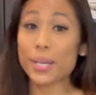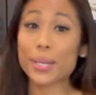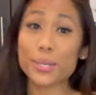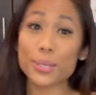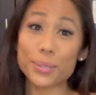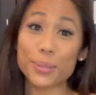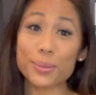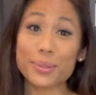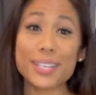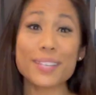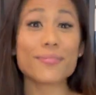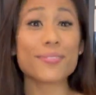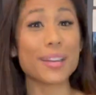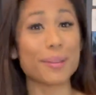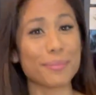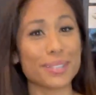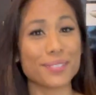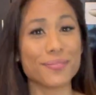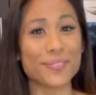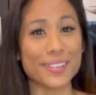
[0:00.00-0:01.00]
You can
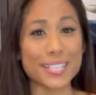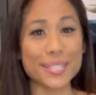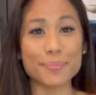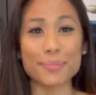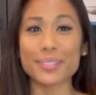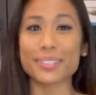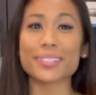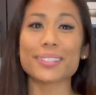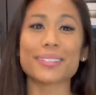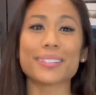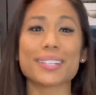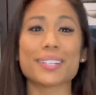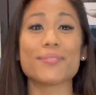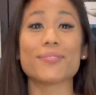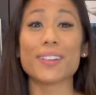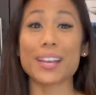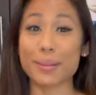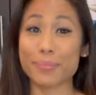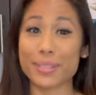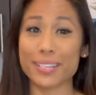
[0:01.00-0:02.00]
find me on Facebook. You can
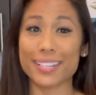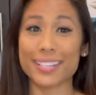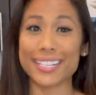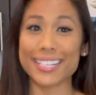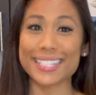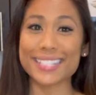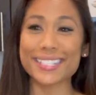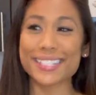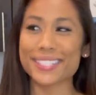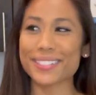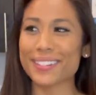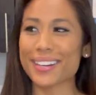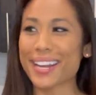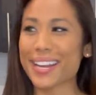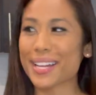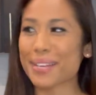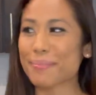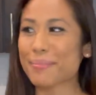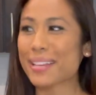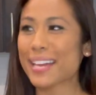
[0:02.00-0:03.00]
find me on
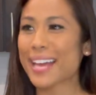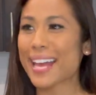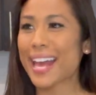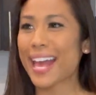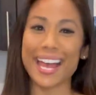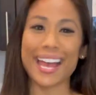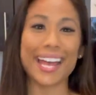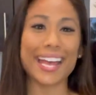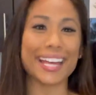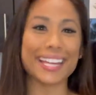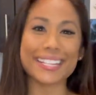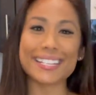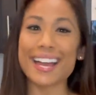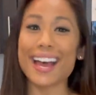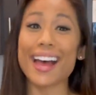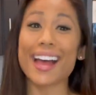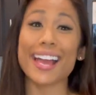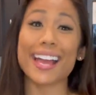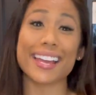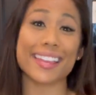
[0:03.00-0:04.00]
Instagram. And
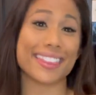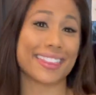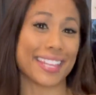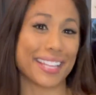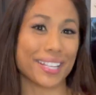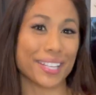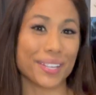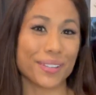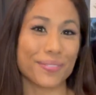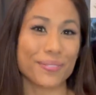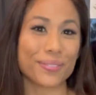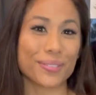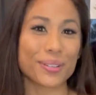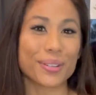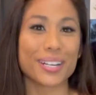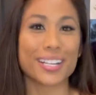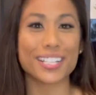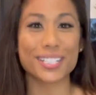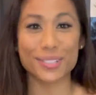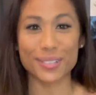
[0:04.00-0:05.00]
I thank you
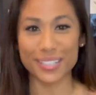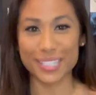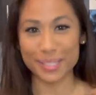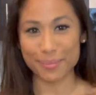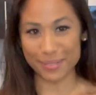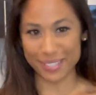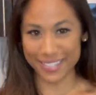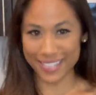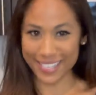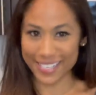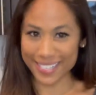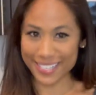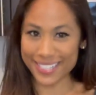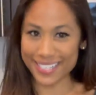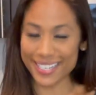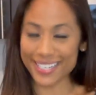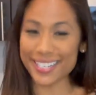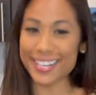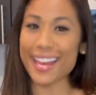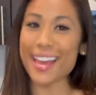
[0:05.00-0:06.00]
for joining me in the
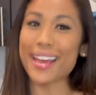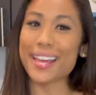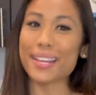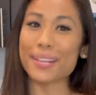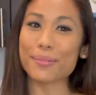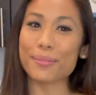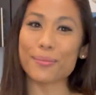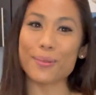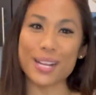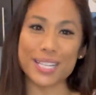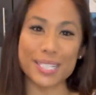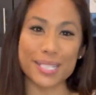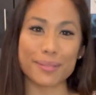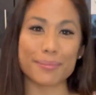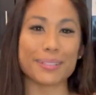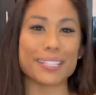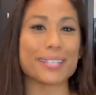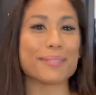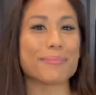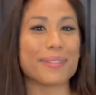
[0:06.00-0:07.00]
kitchen and watching
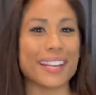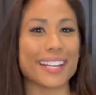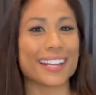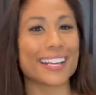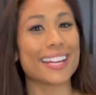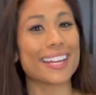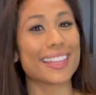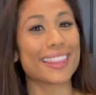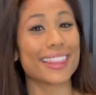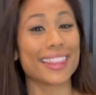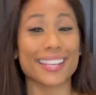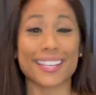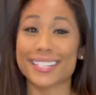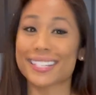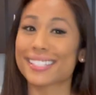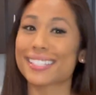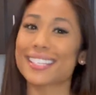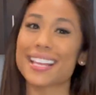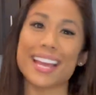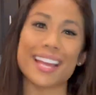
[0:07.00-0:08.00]
me make this
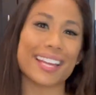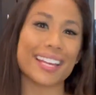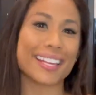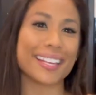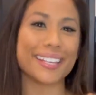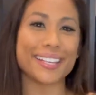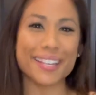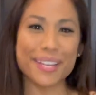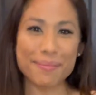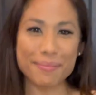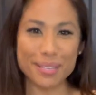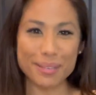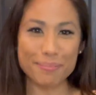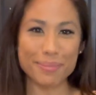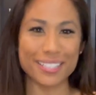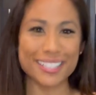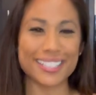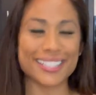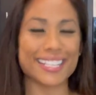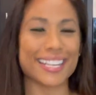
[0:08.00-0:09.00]
yummy
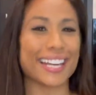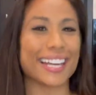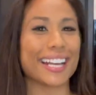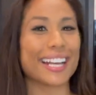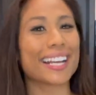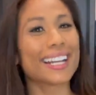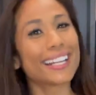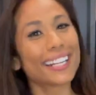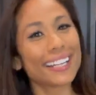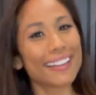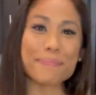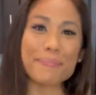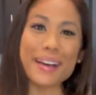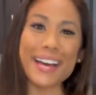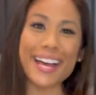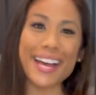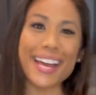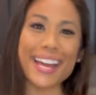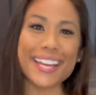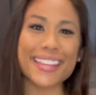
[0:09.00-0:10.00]
beefsteak.
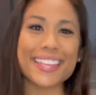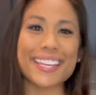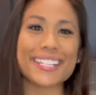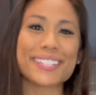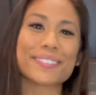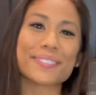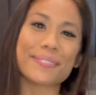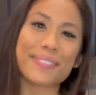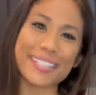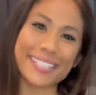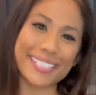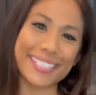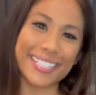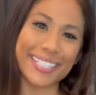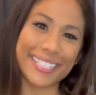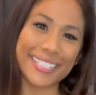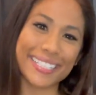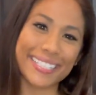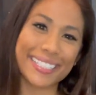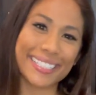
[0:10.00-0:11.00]
Bye. Thanks for
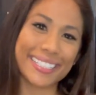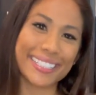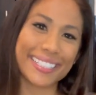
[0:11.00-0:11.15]
watching.